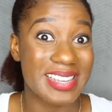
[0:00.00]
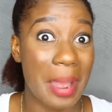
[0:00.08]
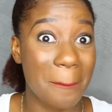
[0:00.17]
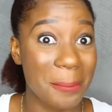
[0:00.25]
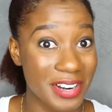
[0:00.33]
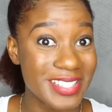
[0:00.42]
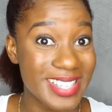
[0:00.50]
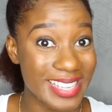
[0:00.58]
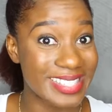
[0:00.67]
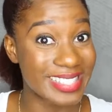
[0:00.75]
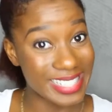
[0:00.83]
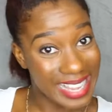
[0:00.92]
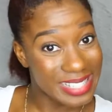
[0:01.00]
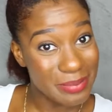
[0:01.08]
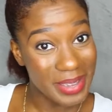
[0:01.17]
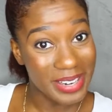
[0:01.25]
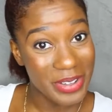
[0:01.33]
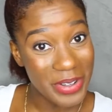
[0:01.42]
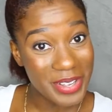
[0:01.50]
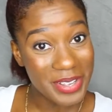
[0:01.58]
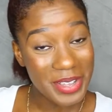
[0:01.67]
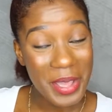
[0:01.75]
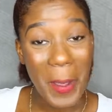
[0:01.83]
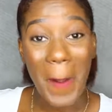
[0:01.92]
I'm getting a Princess Jasmine
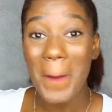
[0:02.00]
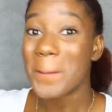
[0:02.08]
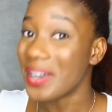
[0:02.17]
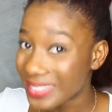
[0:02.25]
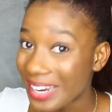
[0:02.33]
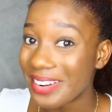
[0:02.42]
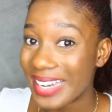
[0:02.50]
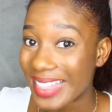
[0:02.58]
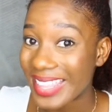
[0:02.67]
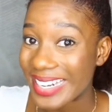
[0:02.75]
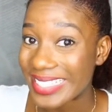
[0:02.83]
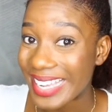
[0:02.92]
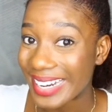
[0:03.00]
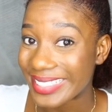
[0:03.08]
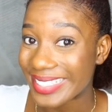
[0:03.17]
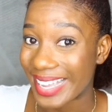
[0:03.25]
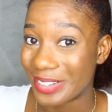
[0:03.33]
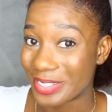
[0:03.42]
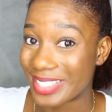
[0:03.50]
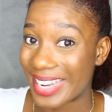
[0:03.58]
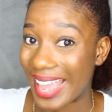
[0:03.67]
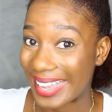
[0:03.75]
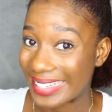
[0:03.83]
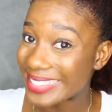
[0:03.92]
look, but I really think this hairstyle looks
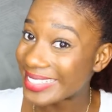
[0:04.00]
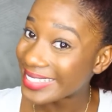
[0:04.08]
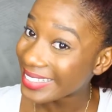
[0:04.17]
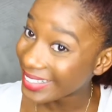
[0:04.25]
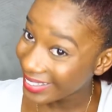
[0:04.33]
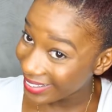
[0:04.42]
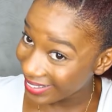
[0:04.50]
nice.